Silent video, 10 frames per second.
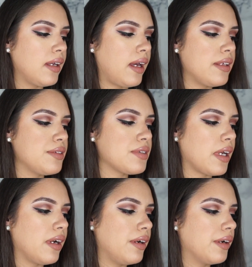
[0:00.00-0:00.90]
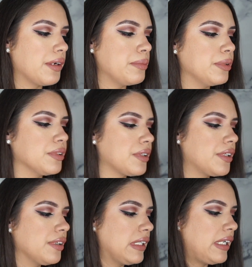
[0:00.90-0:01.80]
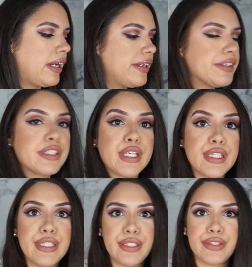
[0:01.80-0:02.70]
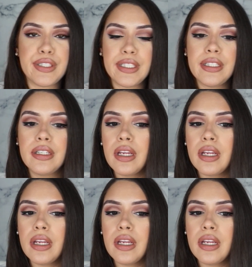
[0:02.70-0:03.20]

I used like a horrible curling iron, clearly.